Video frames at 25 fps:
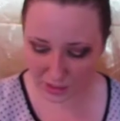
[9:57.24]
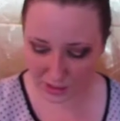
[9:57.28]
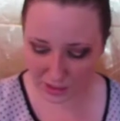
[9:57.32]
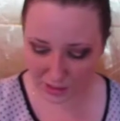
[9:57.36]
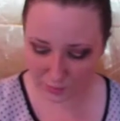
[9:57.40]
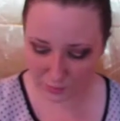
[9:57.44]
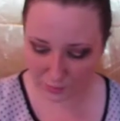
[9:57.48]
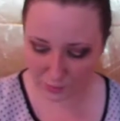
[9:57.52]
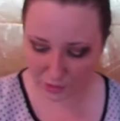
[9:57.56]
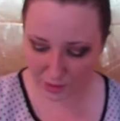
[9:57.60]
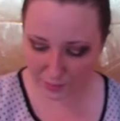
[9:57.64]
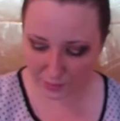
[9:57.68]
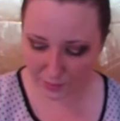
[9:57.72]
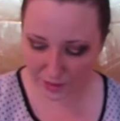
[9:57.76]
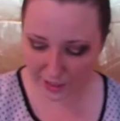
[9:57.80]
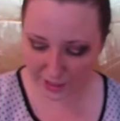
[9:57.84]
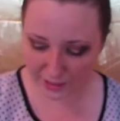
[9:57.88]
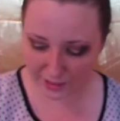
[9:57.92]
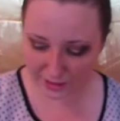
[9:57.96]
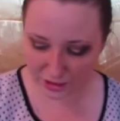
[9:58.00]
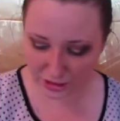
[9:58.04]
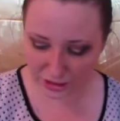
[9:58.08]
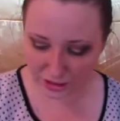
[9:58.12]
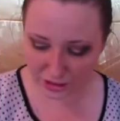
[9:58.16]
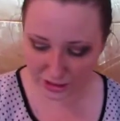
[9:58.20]
And what I'm
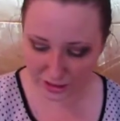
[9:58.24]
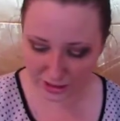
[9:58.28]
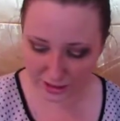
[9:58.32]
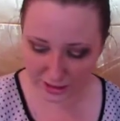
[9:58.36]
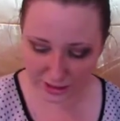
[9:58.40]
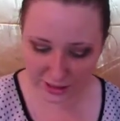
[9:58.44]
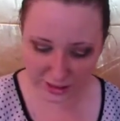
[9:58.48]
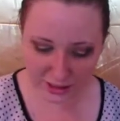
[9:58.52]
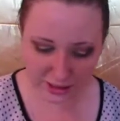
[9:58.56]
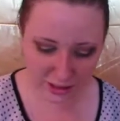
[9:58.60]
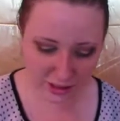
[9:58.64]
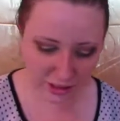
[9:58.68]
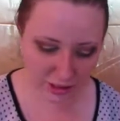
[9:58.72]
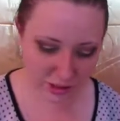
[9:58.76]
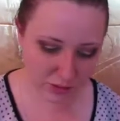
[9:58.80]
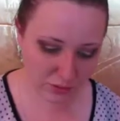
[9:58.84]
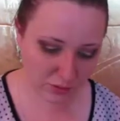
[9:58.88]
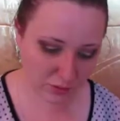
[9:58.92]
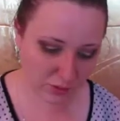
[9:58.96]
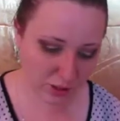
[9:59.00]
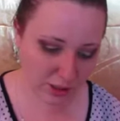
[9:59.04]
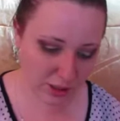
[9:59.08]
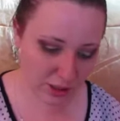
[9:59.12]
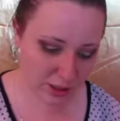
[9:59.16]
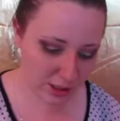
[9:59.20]
actually going to
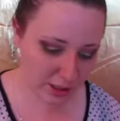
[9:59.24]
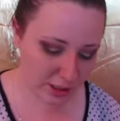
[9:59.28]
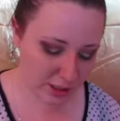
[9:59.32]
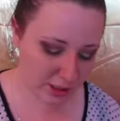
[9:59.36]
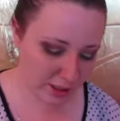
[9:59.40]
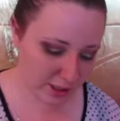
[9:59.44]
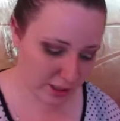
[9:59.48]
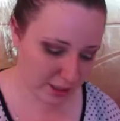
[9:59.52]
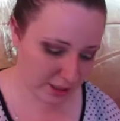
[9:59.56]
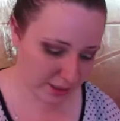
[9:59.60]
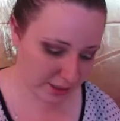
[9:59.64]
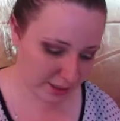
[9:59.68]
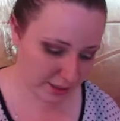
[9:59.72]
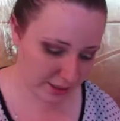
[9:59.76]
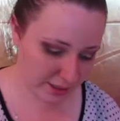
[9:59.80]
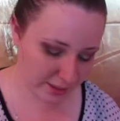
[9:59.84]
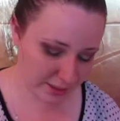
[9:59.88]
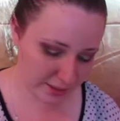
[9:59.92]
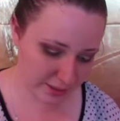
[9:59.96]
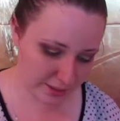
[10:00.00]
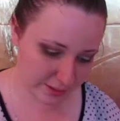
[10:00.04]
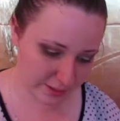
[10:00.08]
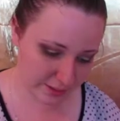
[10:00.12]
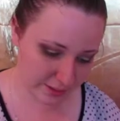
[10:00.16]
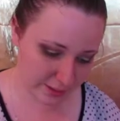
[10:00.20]
do
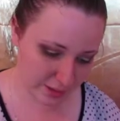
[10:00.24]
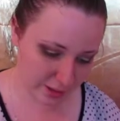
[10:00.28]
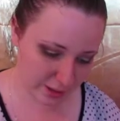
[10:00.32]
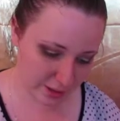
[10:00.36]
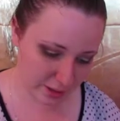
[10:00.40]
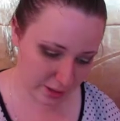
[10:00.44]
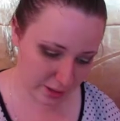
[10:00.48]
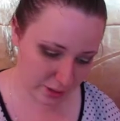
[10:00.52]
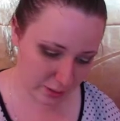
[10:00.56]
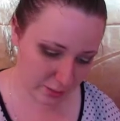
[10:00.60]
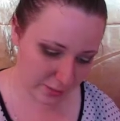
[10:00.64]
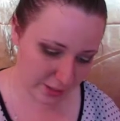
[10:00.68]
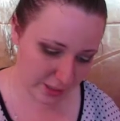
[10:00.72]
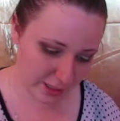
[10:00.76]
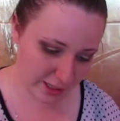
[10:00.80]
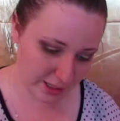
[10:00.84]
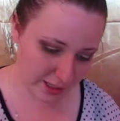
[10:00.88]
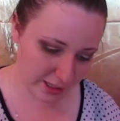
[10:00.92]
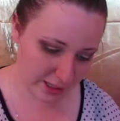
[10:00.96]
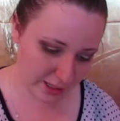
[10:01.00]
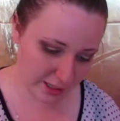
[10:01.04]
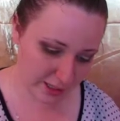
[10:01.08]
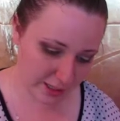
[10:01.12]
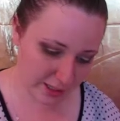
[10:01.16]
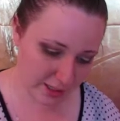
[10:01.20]
is go
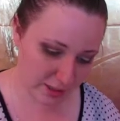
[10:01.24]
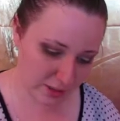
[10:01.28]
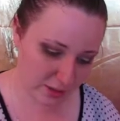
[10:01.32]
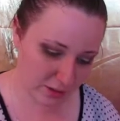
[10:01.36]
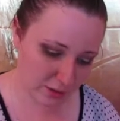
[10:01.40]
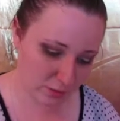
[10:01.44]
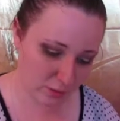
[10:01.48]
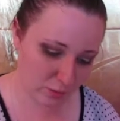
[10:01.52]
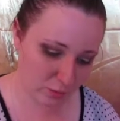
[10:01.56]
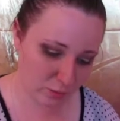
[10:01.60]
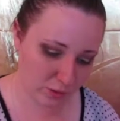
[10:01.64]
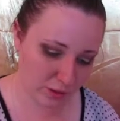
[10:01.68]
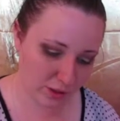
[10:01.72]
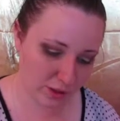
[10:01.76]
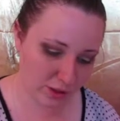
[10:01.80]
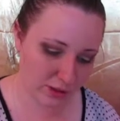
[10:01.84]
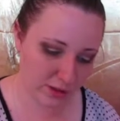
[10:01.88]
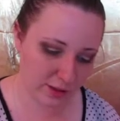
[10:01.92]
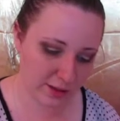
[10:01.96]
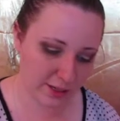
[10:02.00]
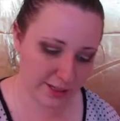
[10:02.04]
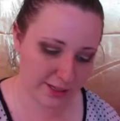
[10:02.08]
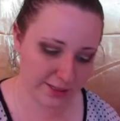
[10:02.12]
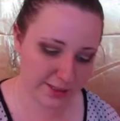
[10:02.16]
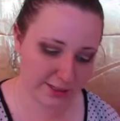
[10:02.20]
back in
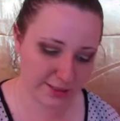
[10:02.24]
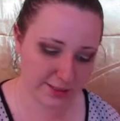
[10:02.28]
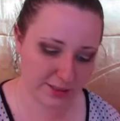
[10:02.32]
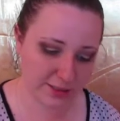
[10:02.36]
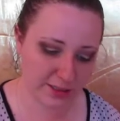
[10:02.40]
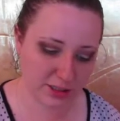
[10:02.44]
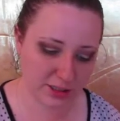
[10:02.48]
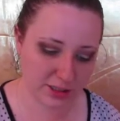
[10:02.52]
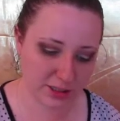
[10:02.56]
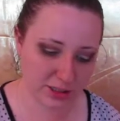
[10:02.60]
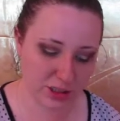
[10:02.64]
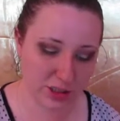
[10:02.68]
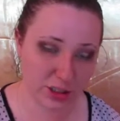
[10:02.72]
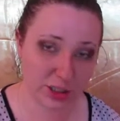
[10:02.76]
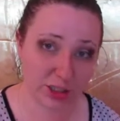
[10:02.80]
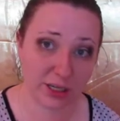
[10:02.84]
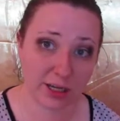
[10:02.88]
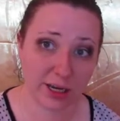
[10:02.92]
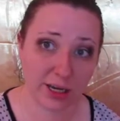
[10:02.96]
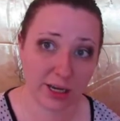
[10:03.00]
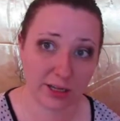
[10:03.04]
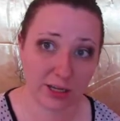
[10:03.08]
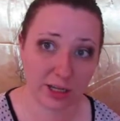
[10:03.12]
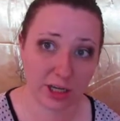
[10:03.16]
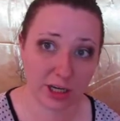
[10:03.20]
with that seduction
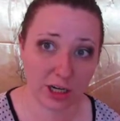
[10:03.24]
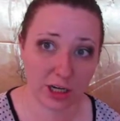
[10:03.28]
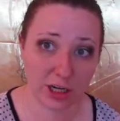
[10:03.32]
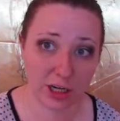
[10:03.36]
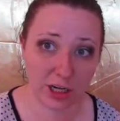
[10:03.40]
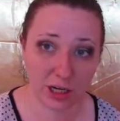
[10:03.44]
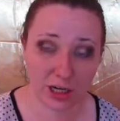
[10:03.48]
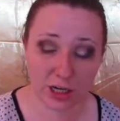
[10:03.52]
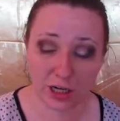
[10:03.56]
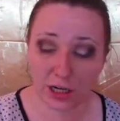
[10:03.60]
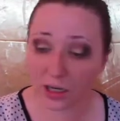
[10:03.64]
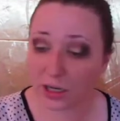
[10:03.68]
color